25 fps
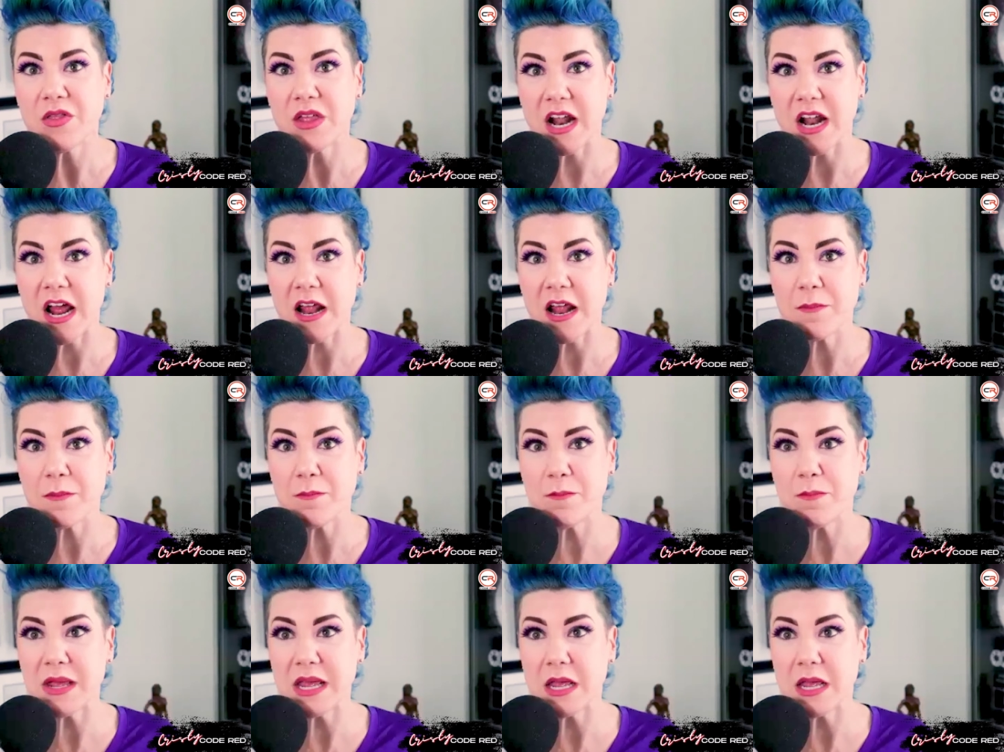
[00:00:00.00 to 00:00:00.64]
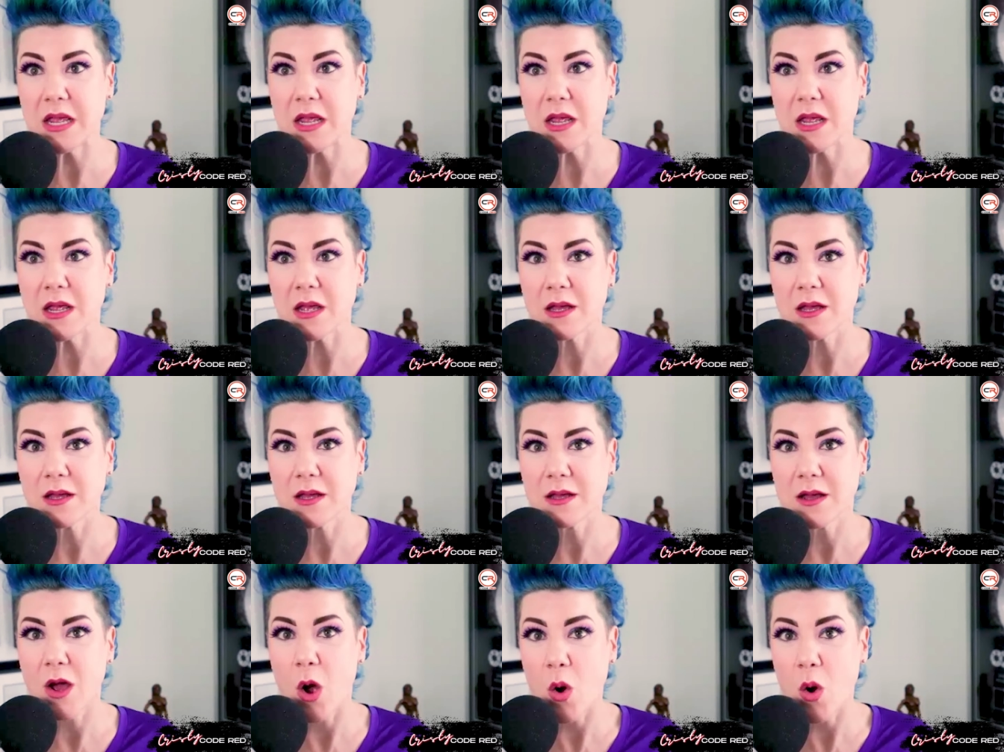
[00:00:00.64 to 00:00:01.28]
that I'd
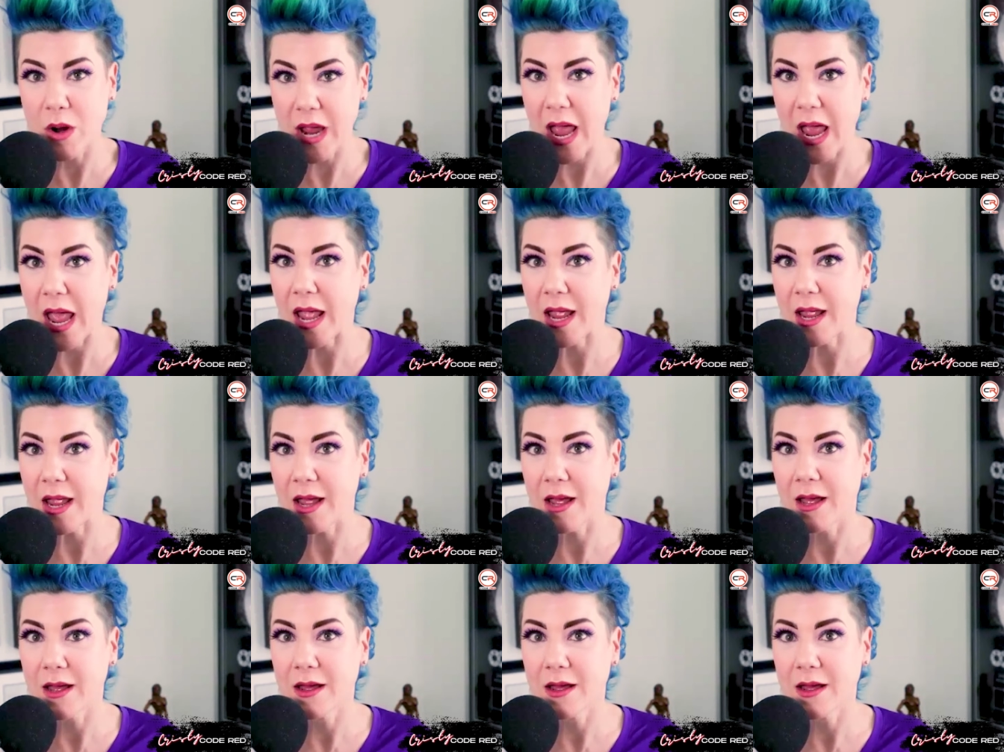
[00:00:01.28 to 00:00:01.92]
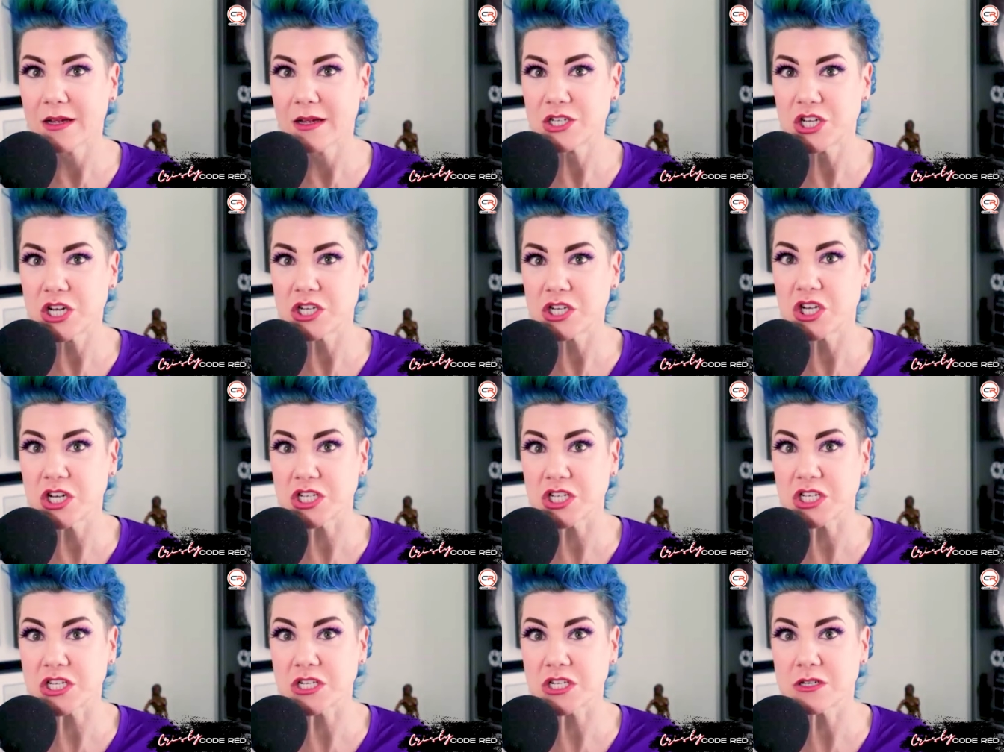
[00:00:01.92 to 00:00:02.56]
be okay to
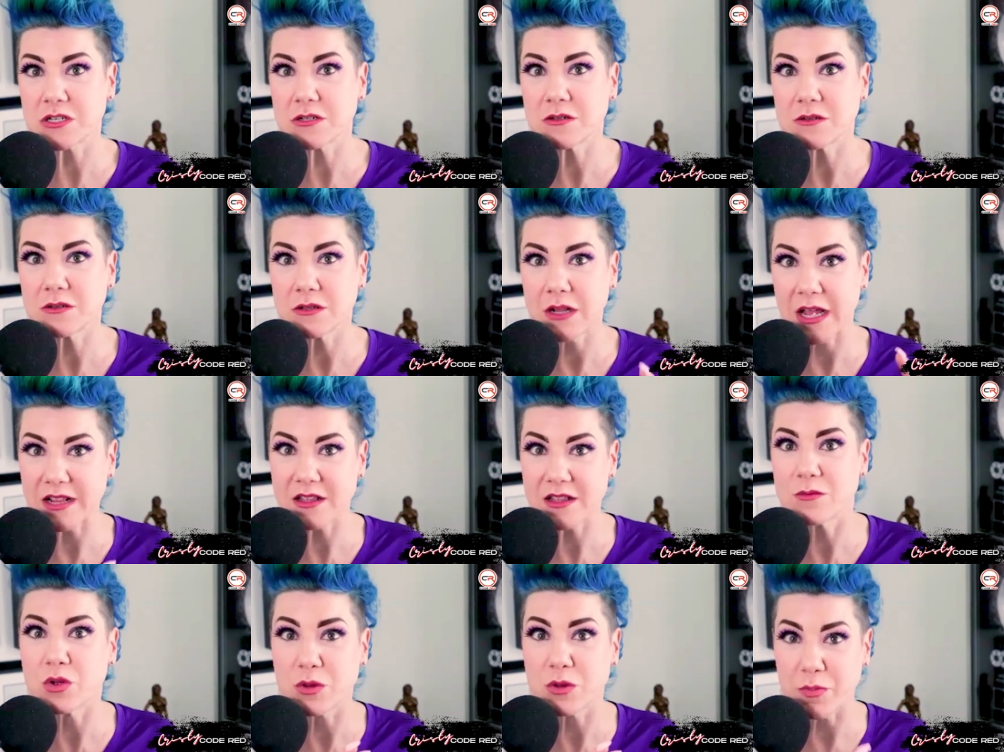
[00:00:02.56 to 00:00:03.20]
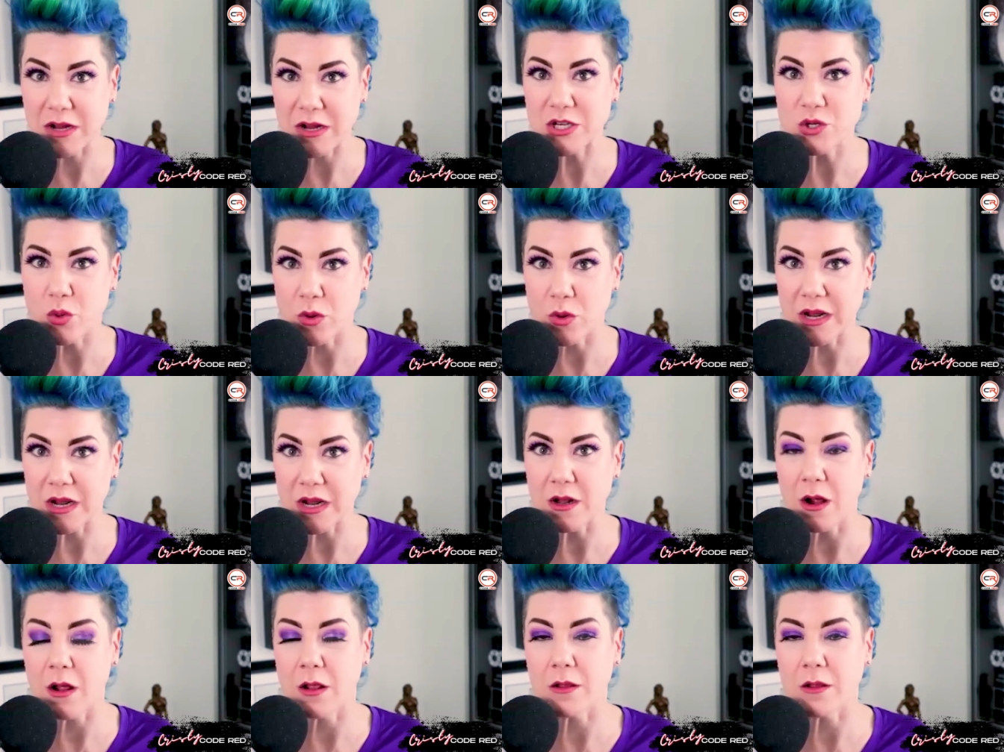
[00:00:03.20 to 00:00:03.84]
just like with my
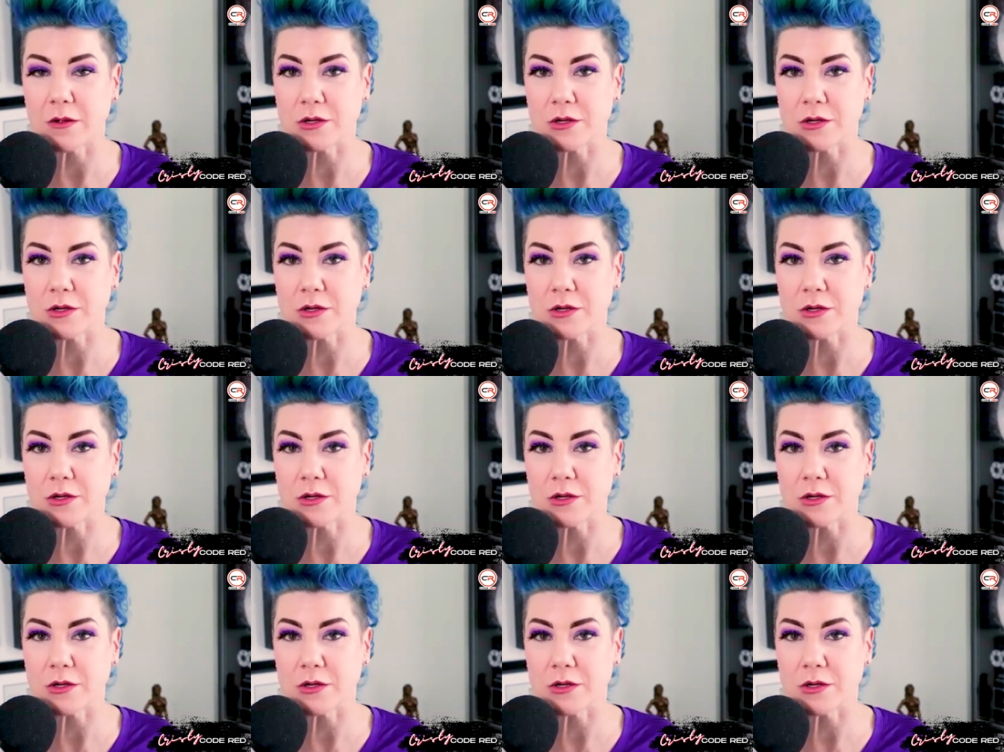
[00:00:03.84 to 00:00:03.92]
$20